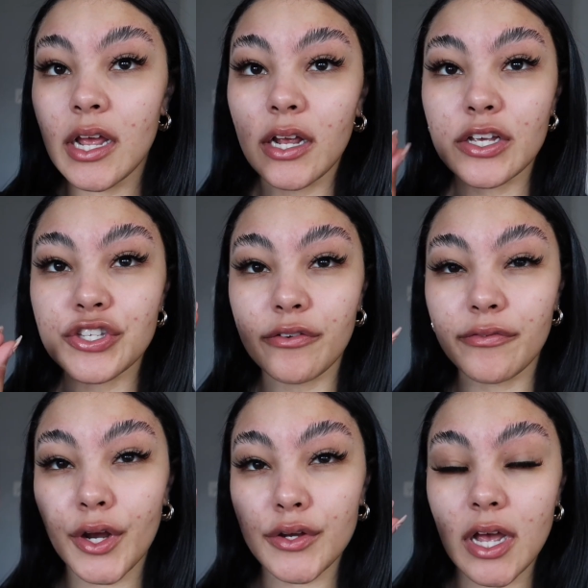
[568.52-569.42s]
because your
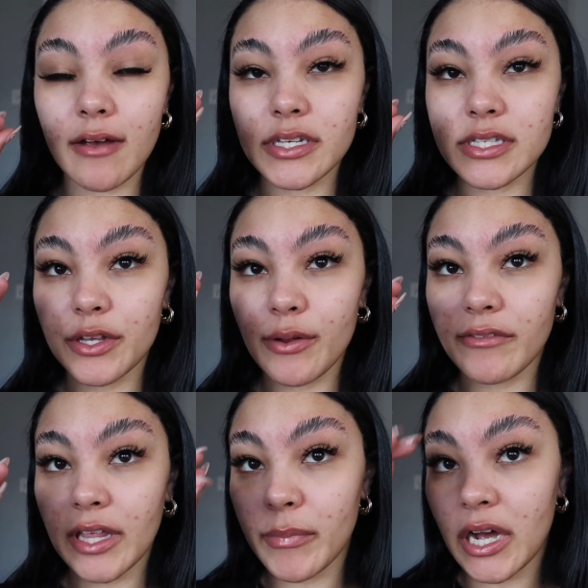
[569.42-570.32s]
fingers, obviously you have
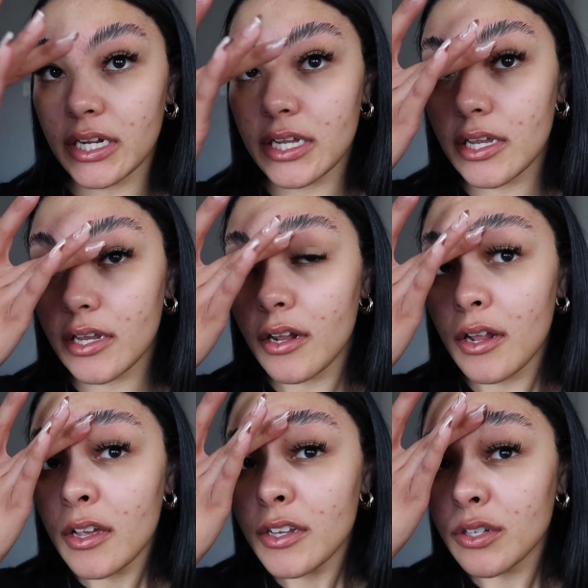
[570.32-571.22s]
like body heat,
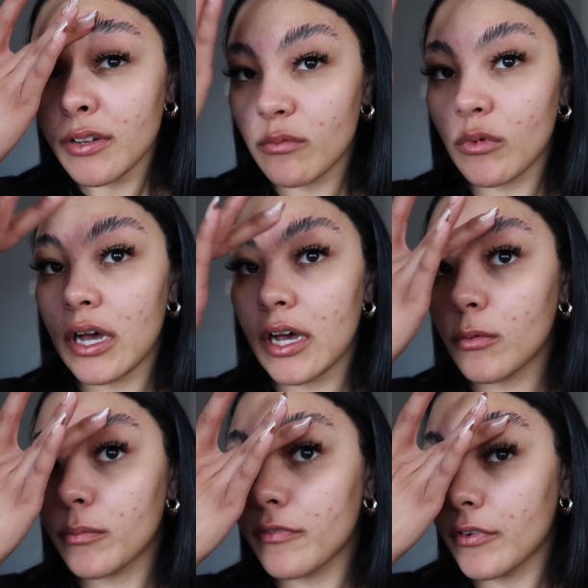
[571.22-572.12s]
so it will
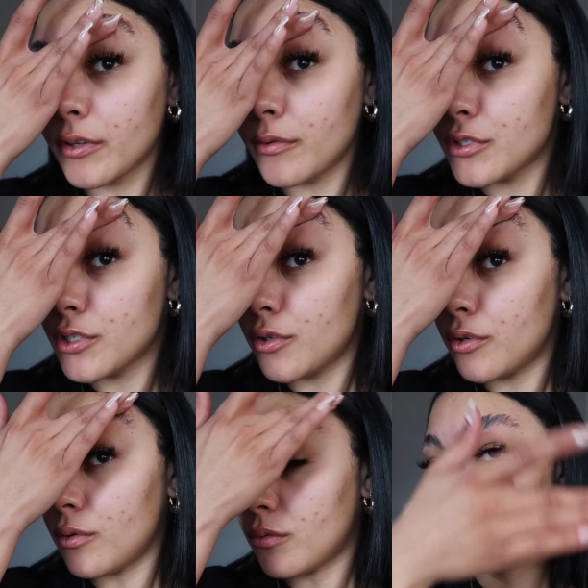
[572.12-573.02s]
help for you
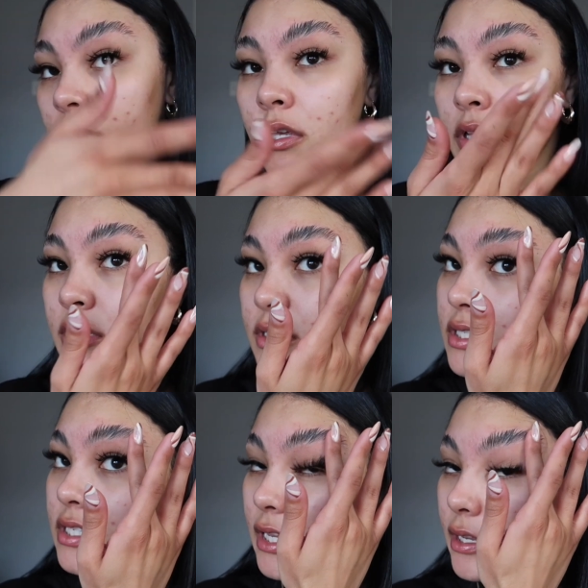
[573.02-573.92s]
to
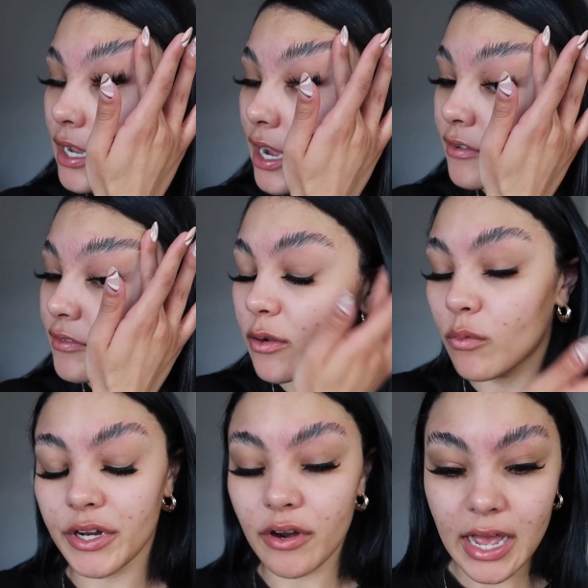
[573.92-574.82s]
see kind of like
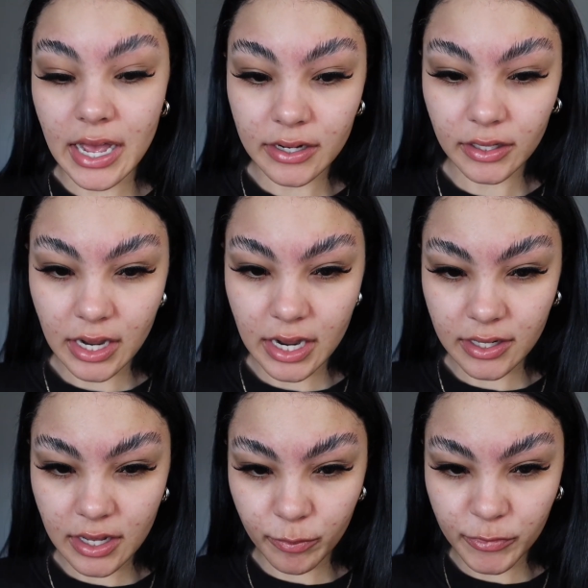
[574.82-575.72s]
where you're at, kind
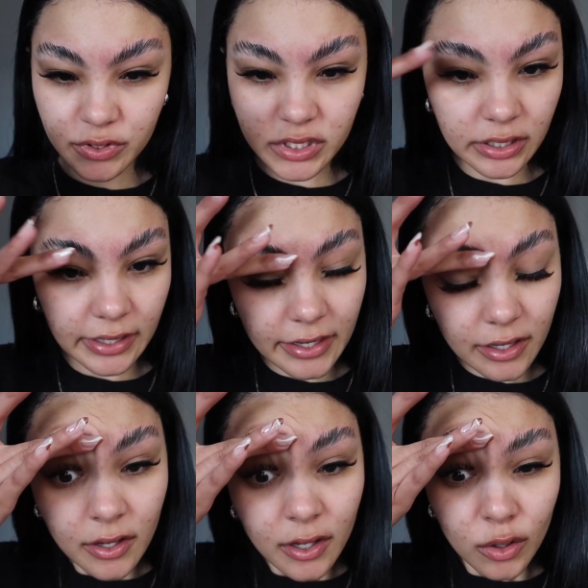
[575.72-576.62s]
of help you see like
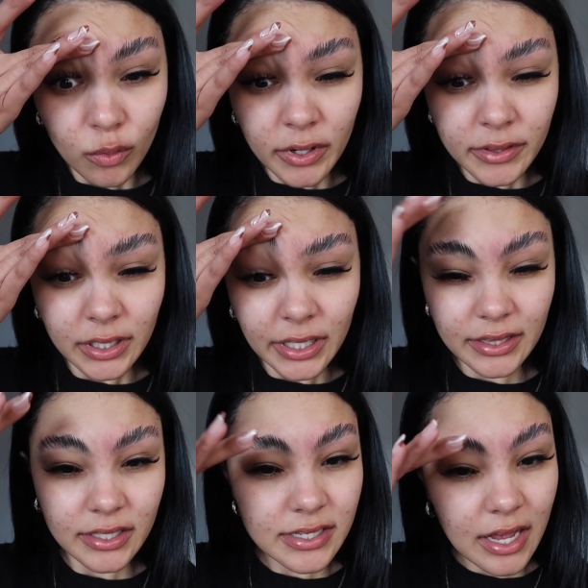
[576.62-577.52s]
where the
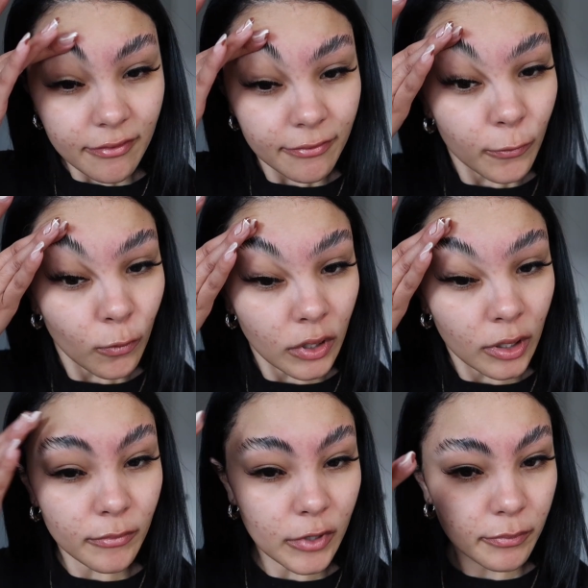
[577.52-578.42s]
length is at
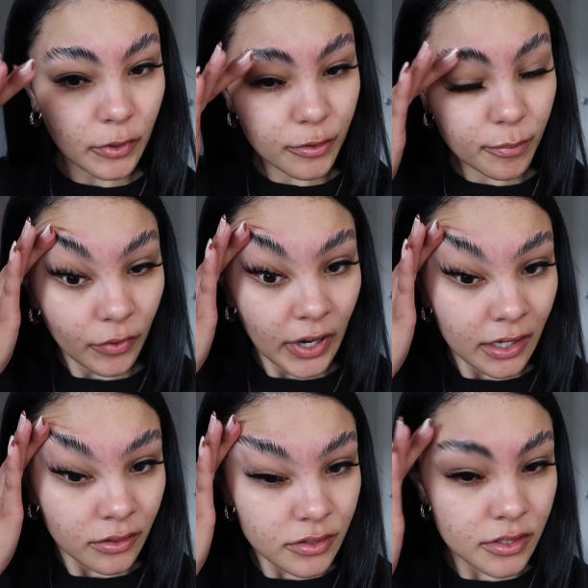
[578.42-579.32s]
for both
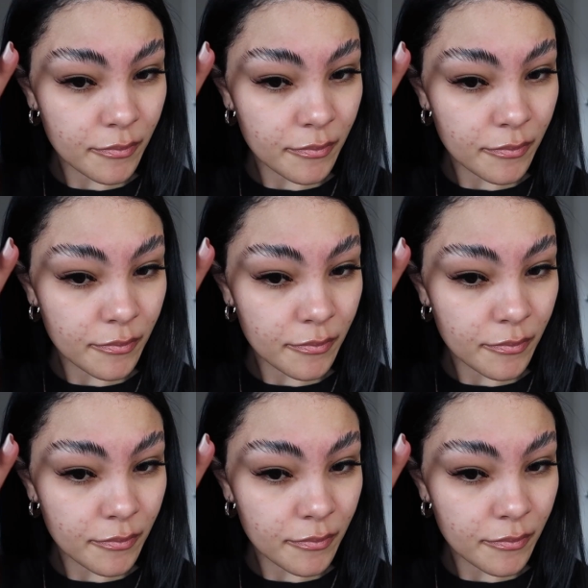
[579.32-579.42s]
brows.